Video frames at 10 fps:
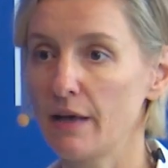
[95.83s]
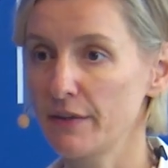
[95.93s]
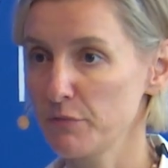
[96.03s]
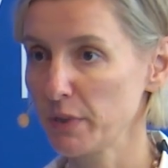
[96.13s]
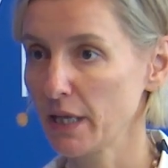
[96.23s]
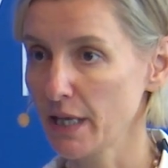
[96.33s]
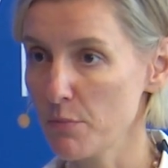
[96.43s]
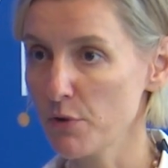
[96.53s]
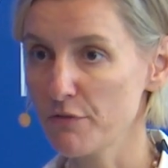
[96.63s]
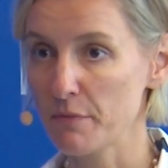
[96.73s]
there have been a
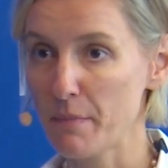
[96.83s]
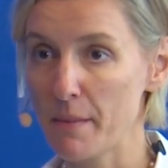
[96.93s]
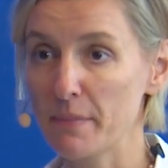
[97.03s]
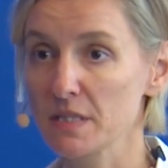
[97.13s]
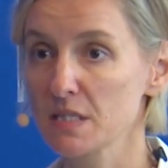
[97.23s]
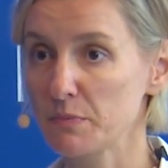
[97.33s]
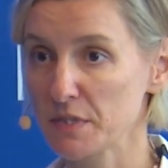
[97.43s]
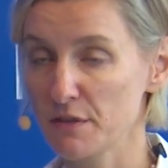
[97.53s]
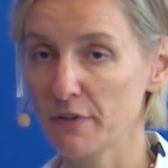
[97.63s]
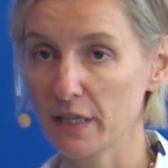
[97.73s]
number of amendments
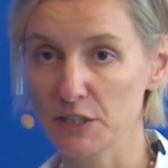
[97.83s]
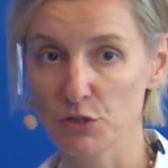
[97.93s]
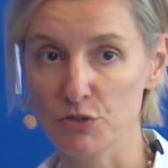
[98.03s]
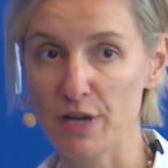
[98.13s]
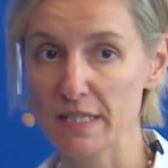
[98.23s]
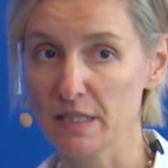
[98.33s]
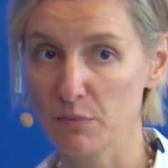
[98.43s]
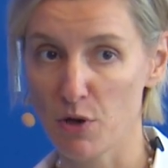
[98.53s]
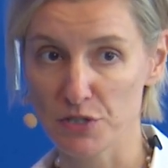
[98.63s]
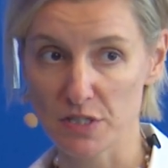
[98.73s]
specifically to address the
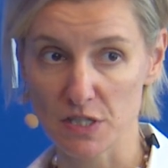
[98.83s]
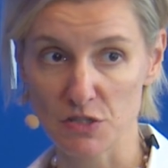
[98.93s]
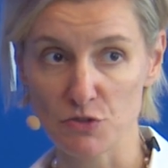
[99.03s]
emergency